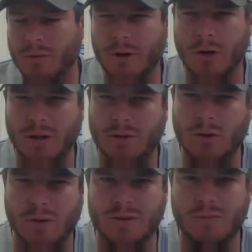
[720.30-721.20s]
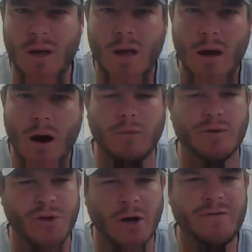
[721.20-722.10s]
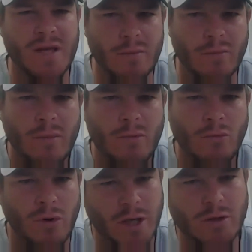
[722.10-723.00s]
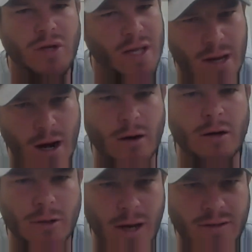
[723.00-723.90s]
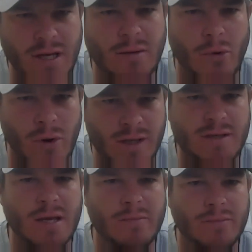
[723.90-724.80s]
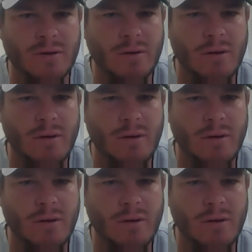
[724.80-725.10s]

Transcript: recruiting tool is our reserve team. will usually get our under 18 boys teams